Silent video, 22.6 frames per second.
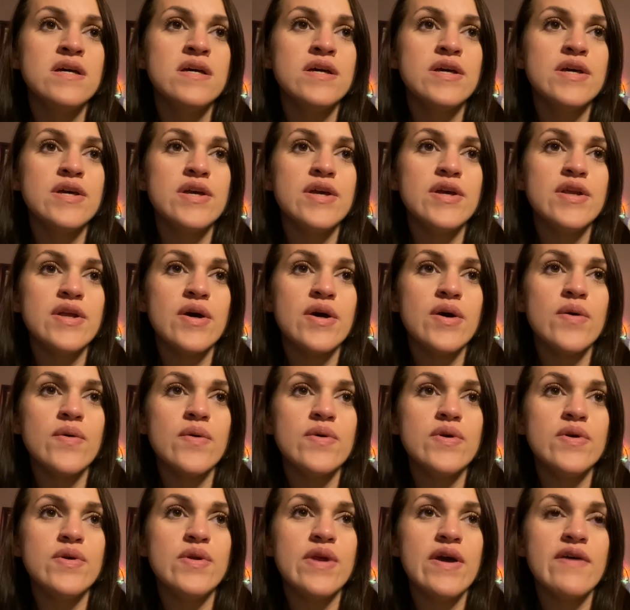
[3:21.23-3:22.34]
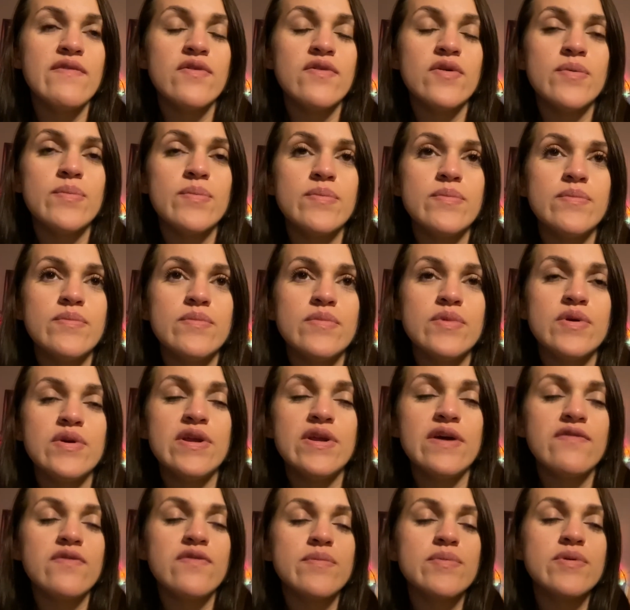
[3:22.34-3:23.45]
you know, you never, you
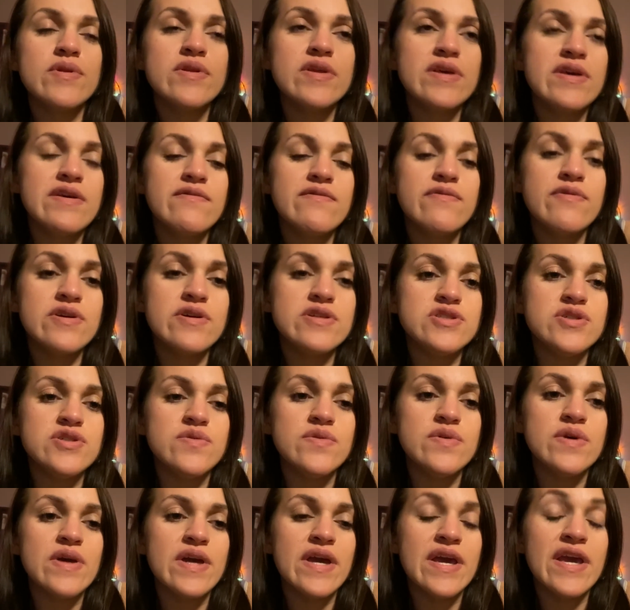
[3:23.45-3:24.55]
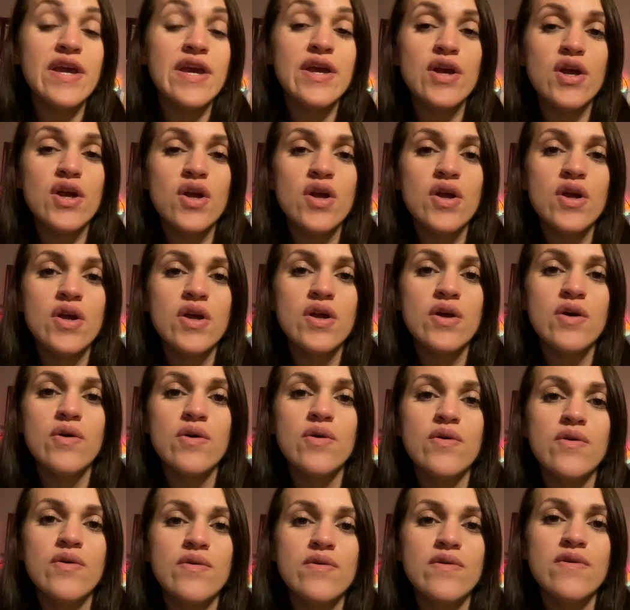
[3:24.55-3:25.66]
never believe what you hear
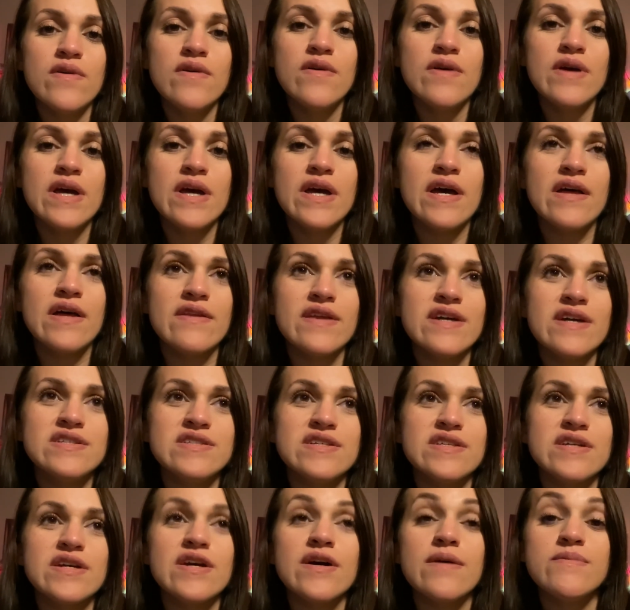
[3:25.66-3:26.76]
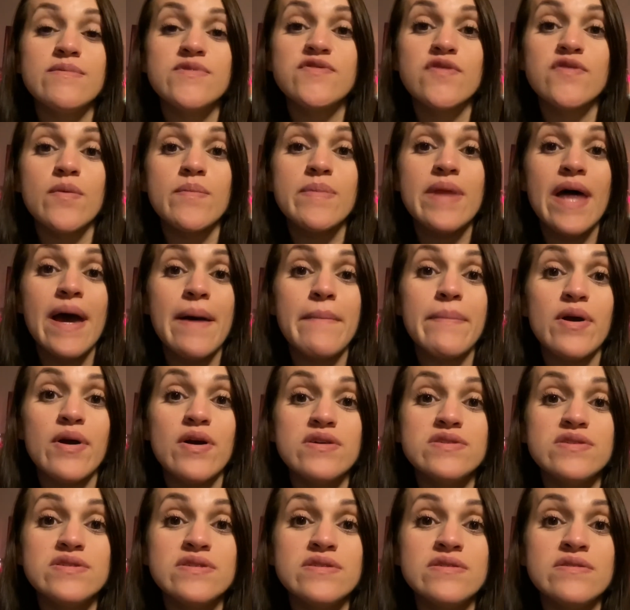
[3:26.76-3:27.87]
unless it comes from that
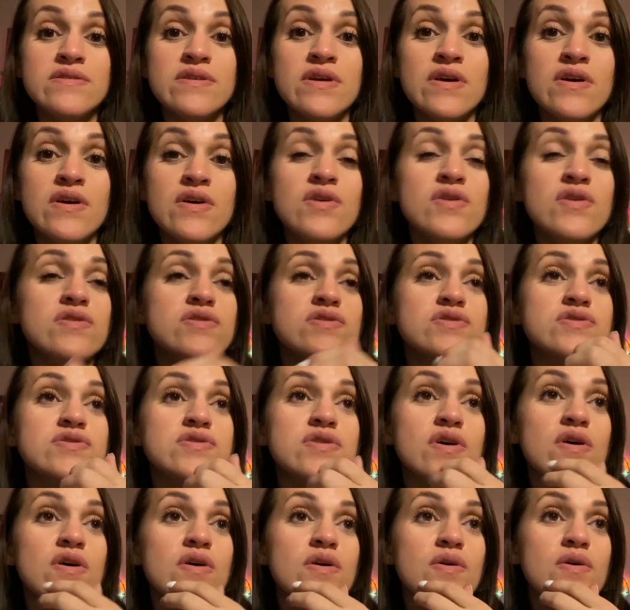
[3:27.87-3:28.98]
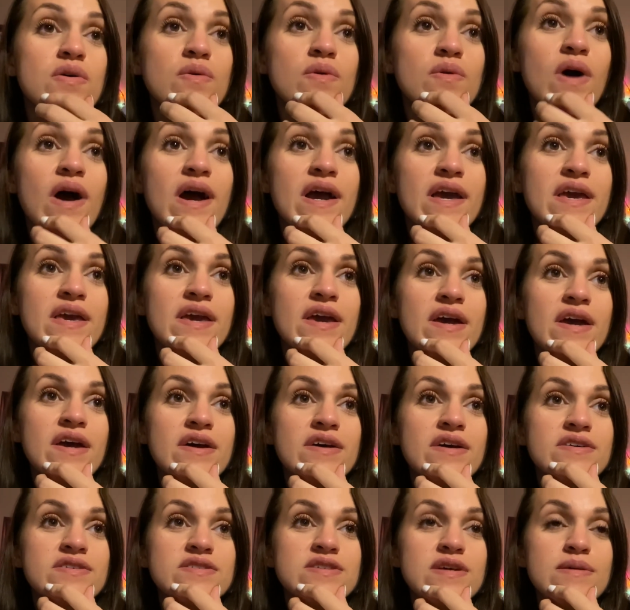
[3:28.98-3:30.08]
person. So I
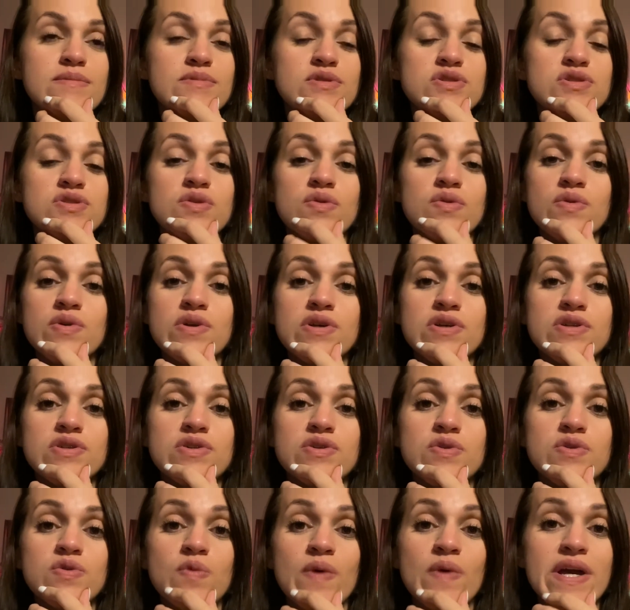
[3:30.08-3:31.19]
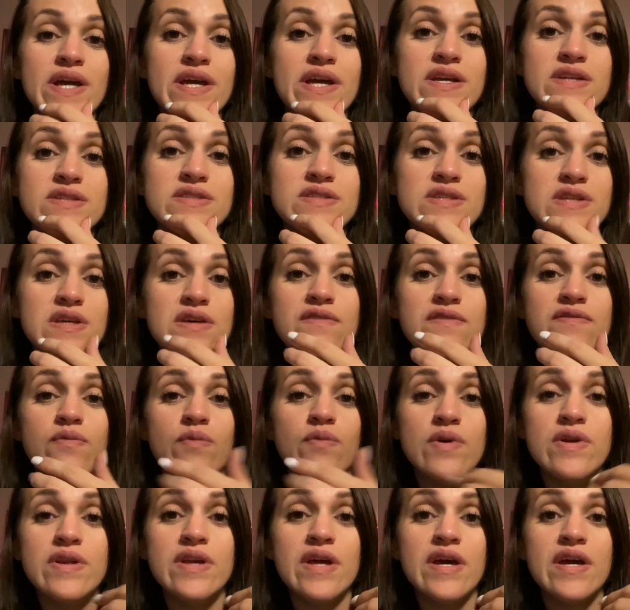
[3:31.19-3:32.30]
guess I'm just going to wait and see if
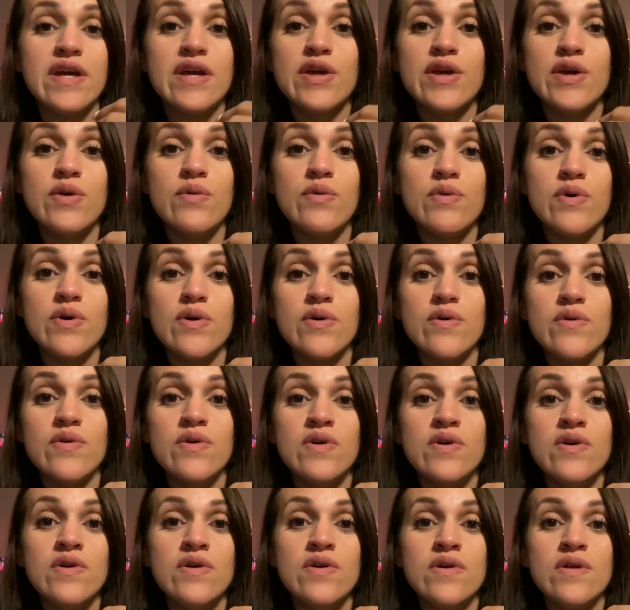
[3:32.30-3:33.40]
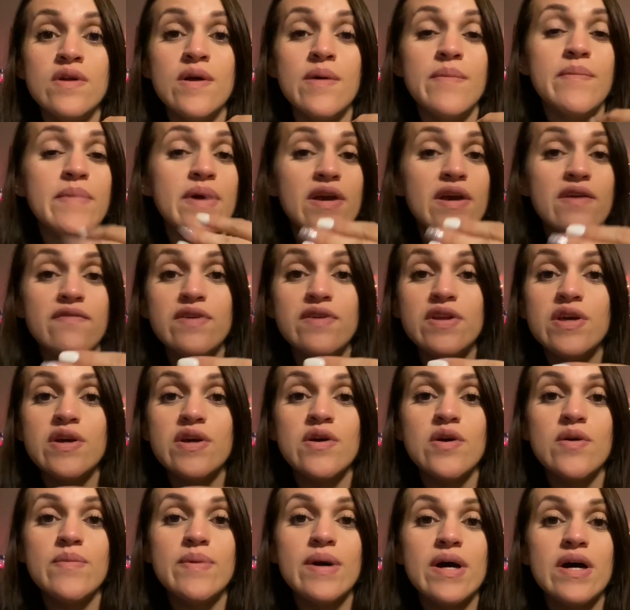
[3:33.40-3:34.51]
one day he will make a
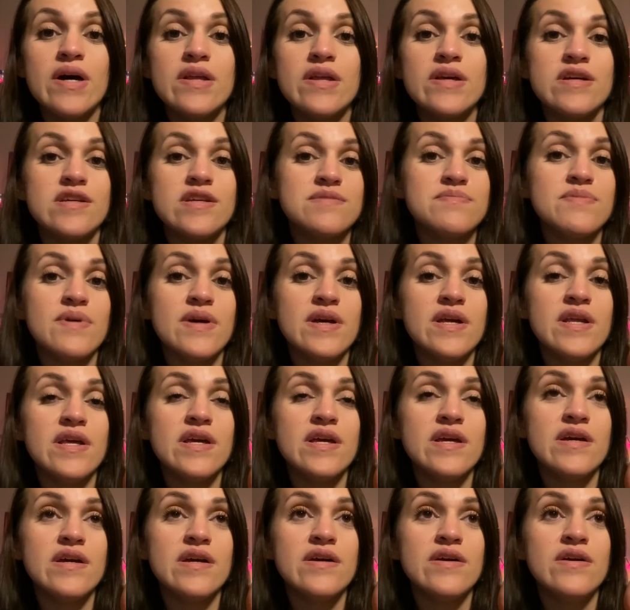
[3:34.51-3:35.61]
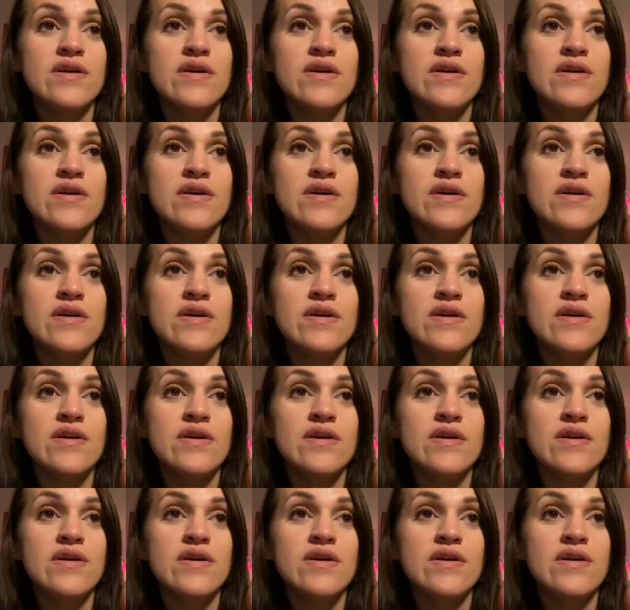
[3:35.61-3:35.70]
video about it, explaining it